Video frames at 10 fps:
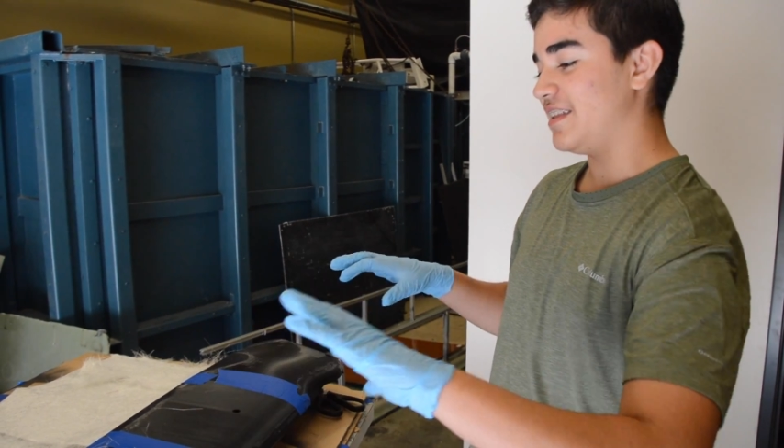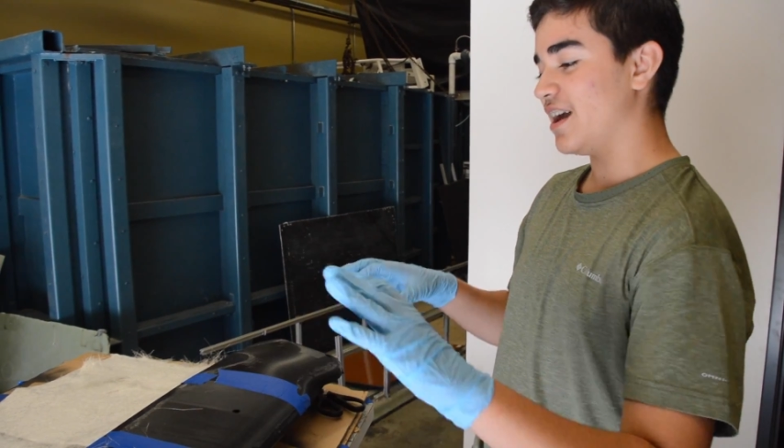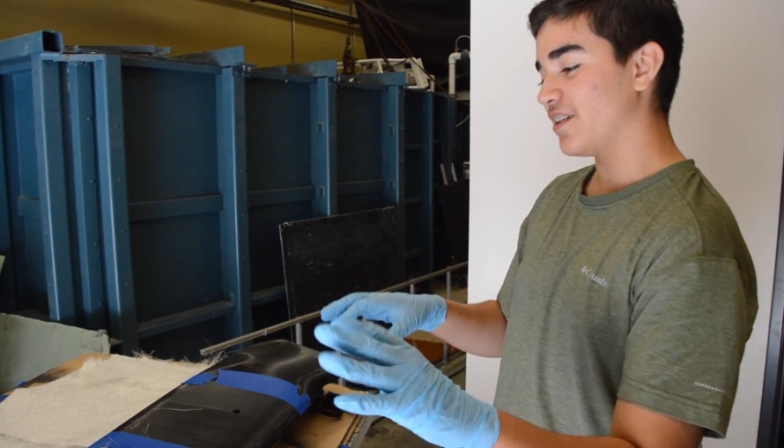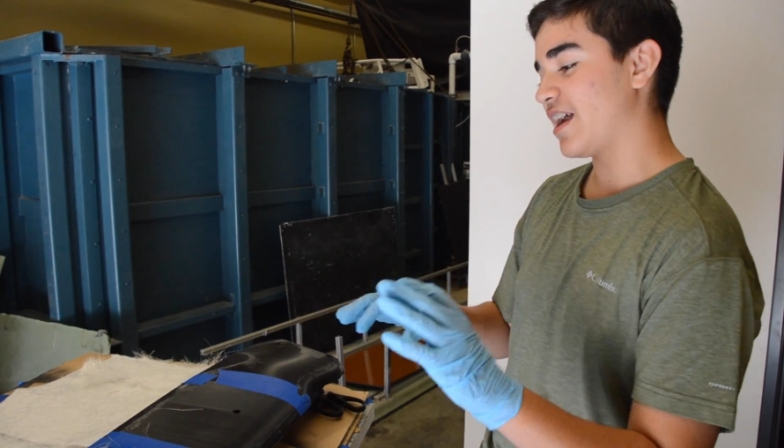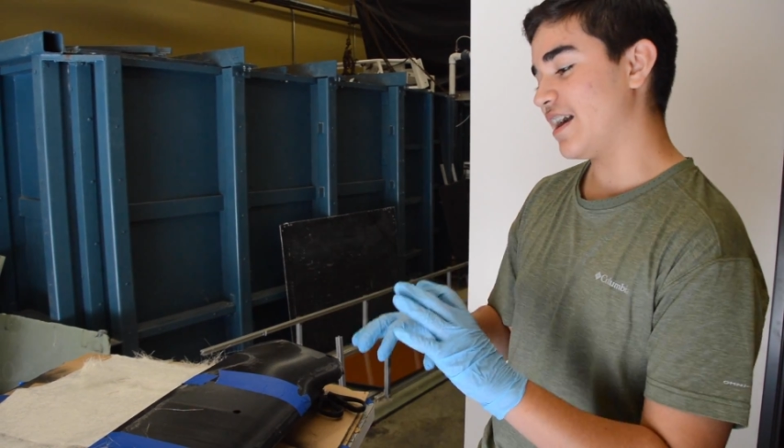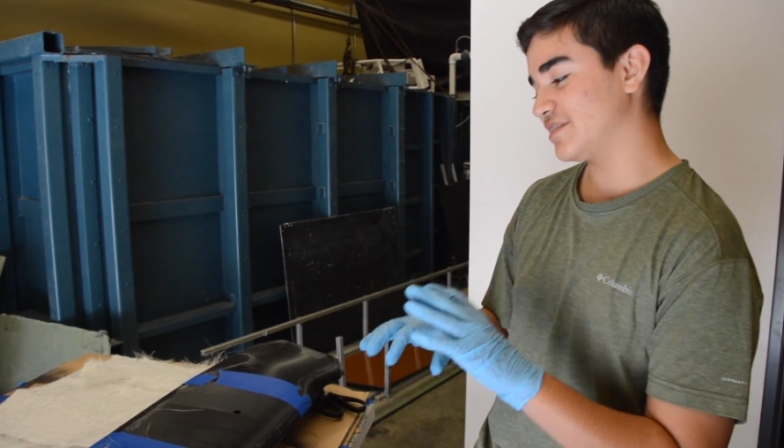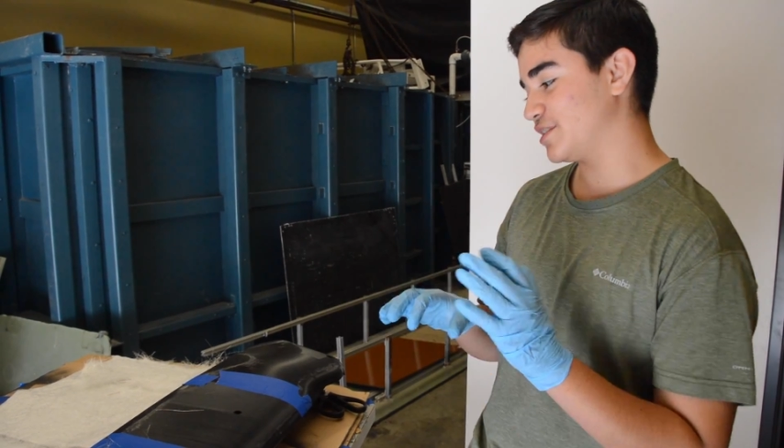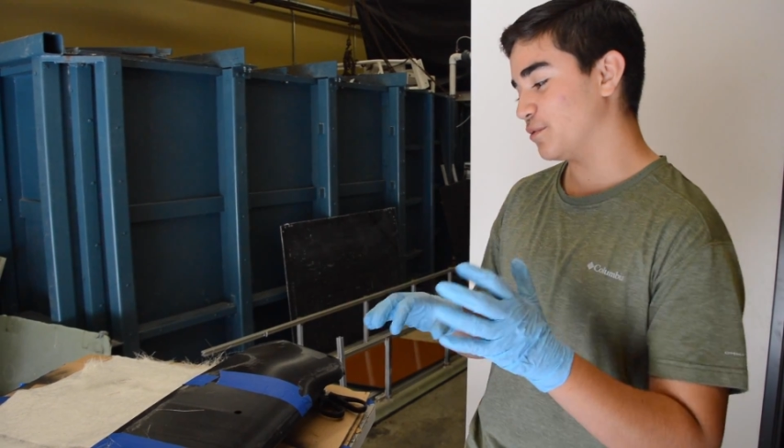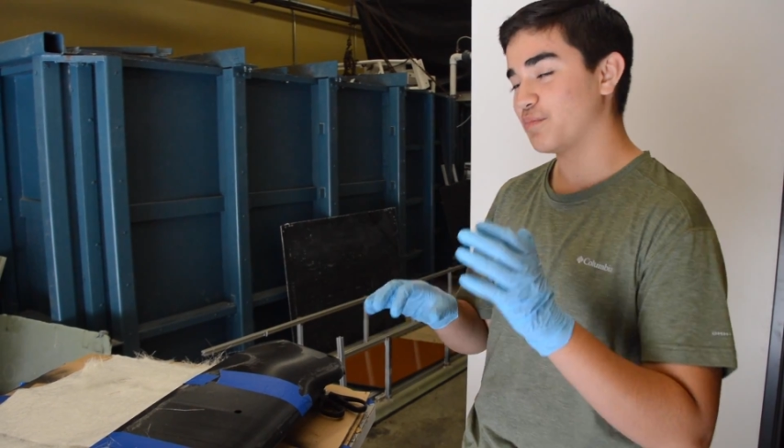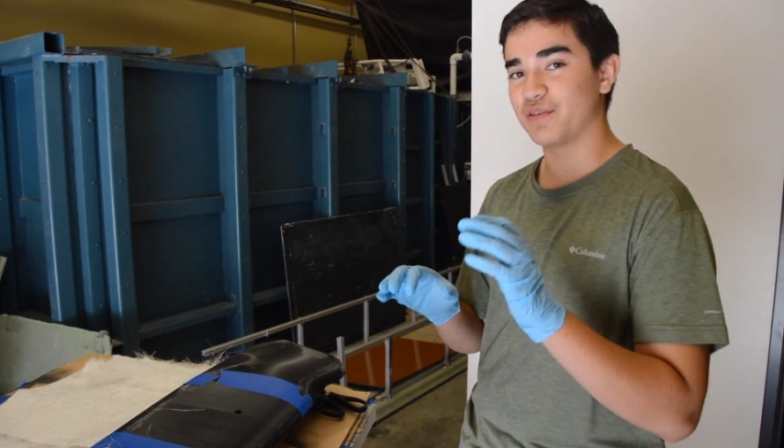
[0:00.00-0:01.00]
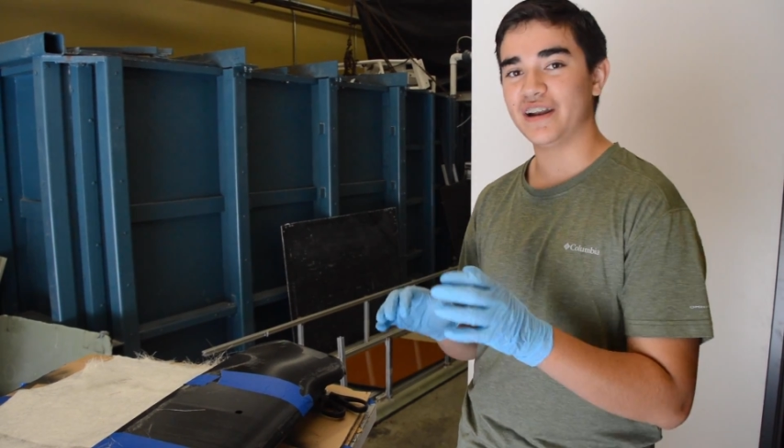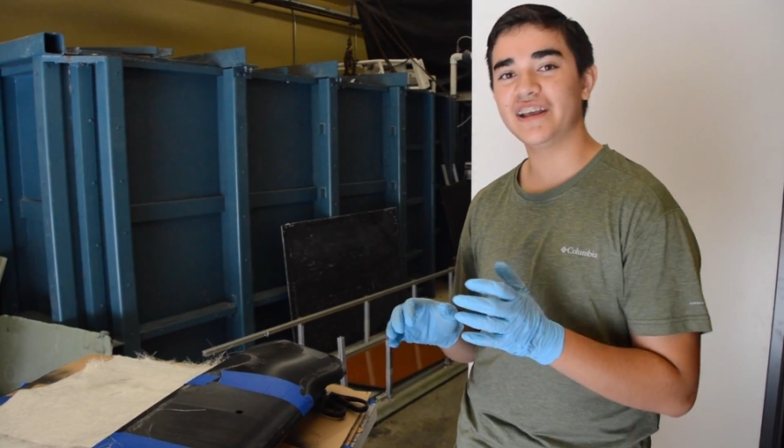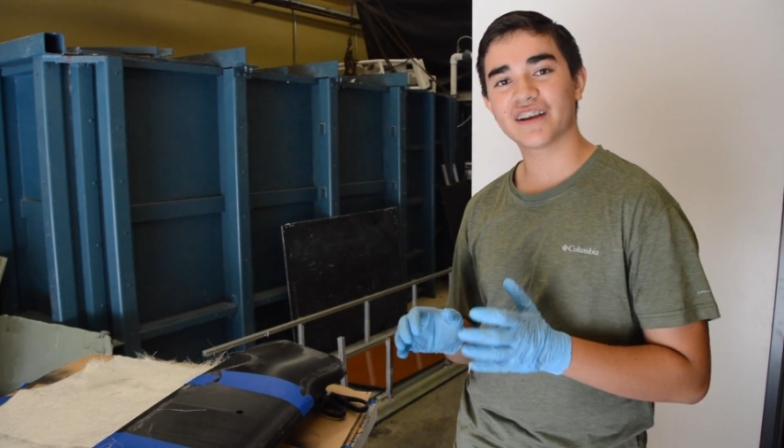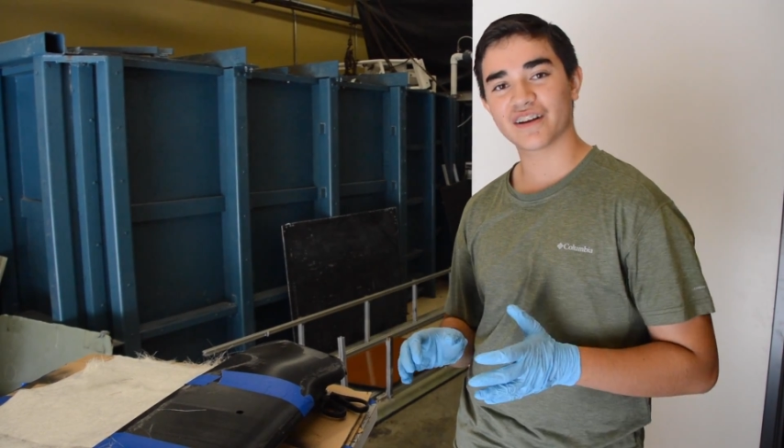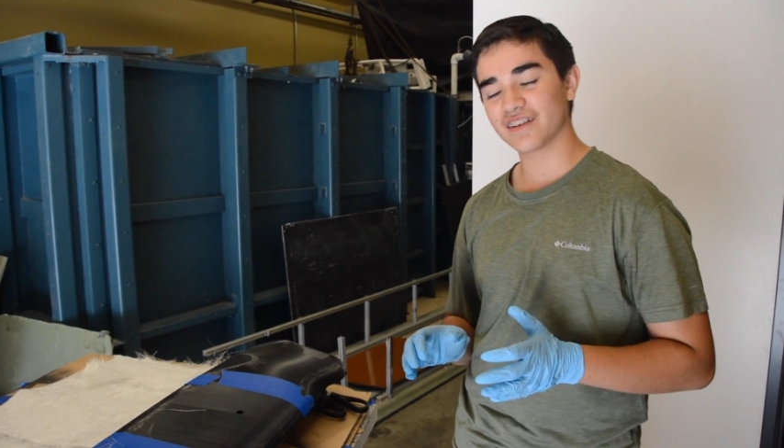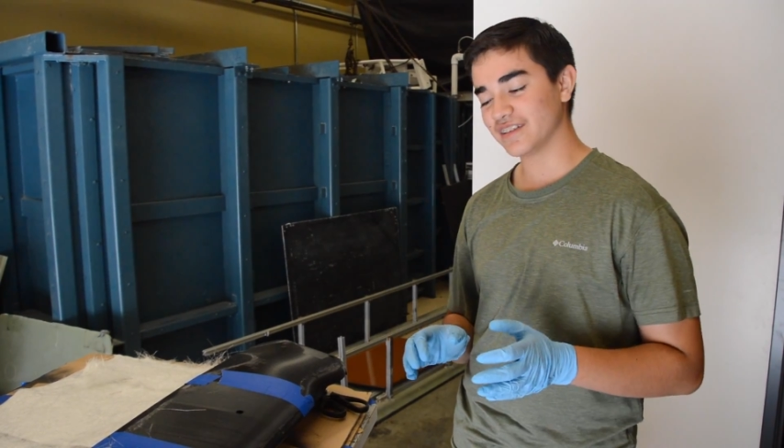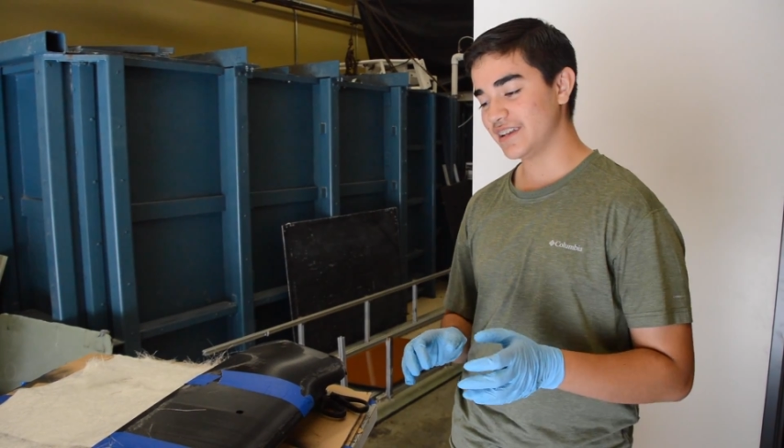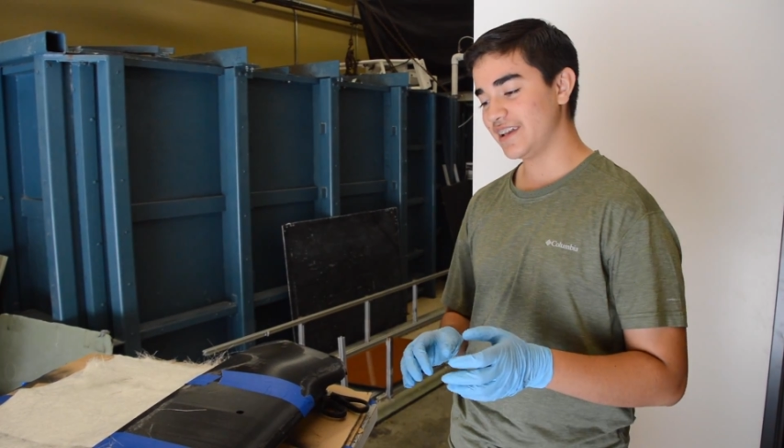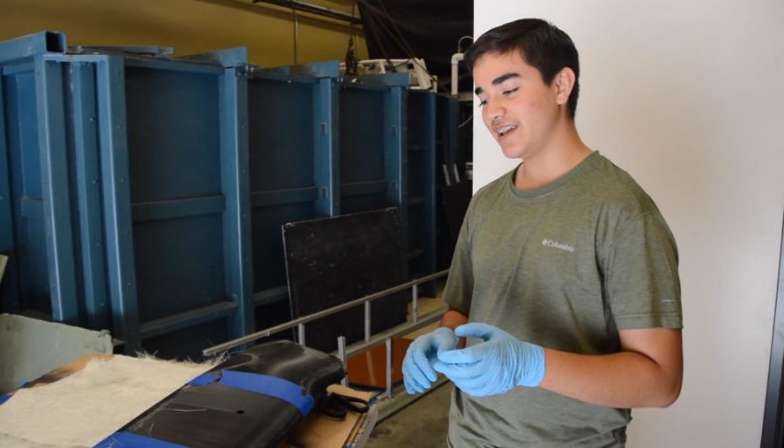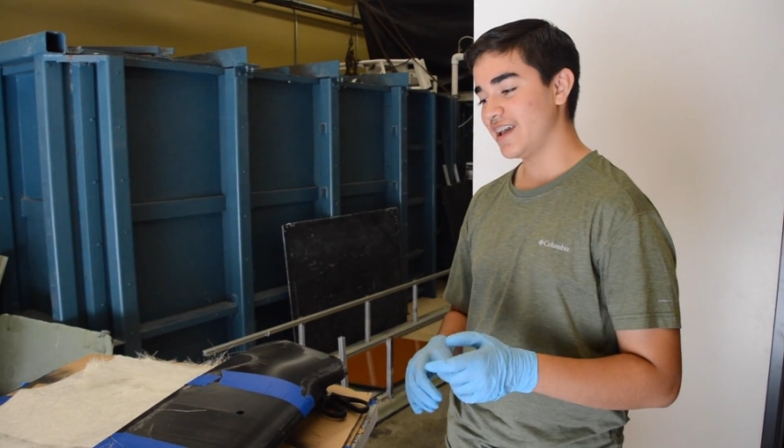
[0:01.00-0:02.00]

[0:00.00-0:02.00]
the other half still printing currently.